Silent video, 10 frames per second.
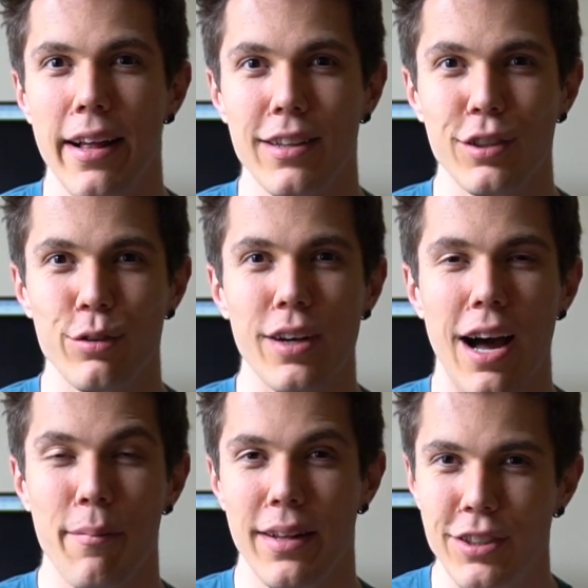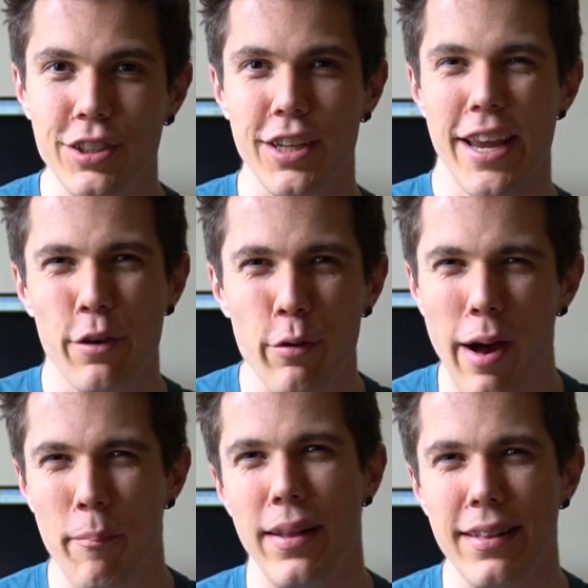else to come and shake you
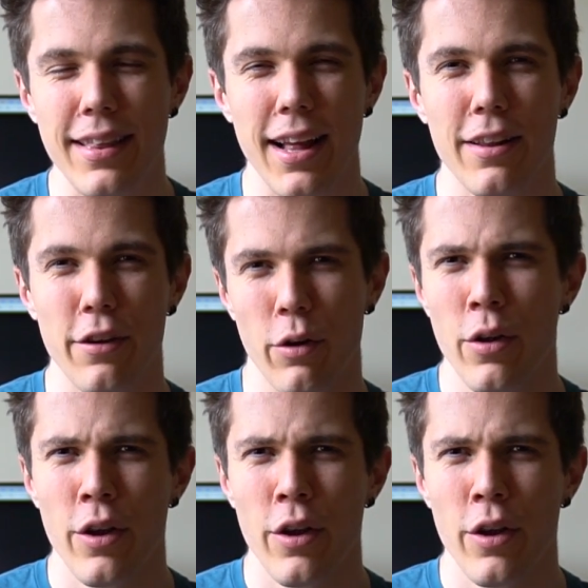up and tell you,